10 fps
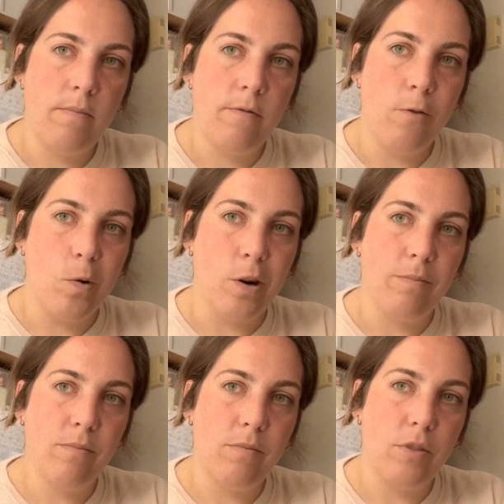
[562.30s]

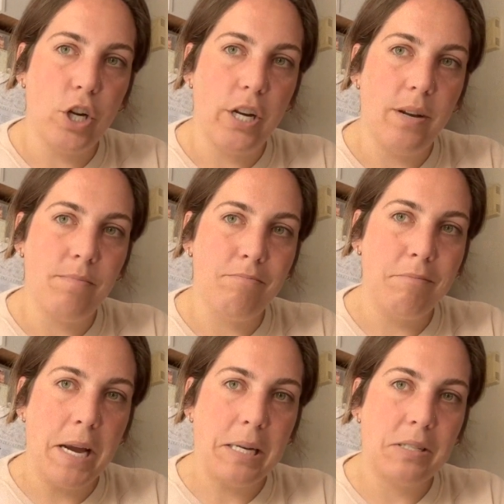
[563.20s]

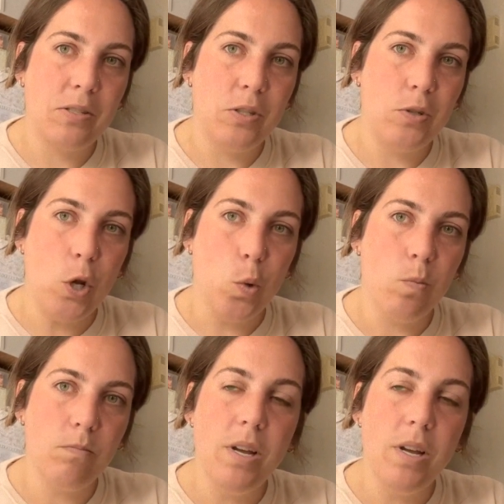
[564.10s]
430X2.